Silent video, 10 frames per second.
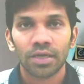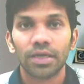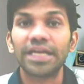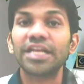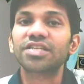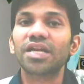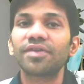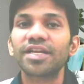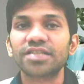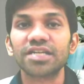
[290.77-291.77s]
Initially we
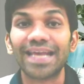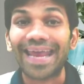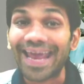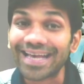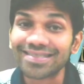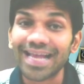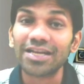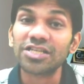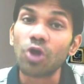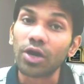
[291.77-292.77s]
discussed AS-9
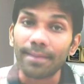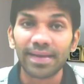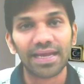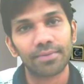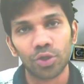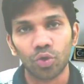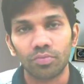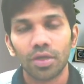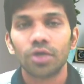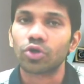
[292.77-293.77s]
is not applicable to.
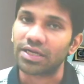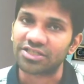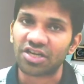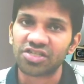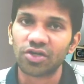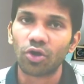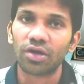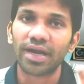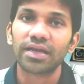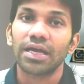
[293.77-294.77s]
So construction
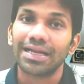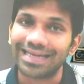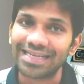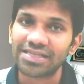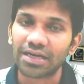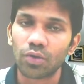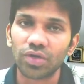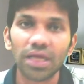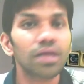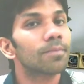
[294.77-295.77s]
contract, lease
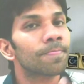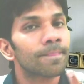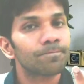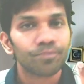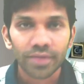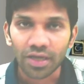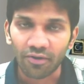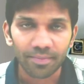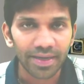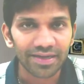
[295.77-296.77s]
accounting,
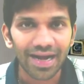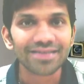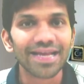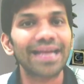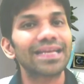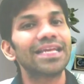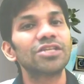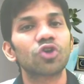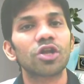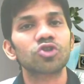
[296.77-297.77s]
government grants and
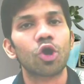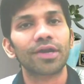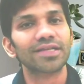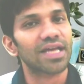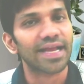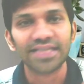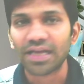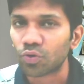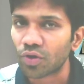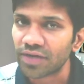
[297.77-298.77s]
insurance contracts arising
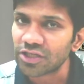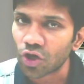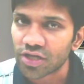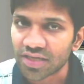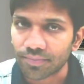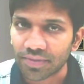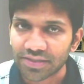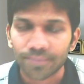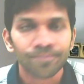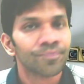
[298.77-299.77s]
out of insurance
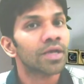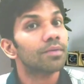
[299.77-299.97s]
companies.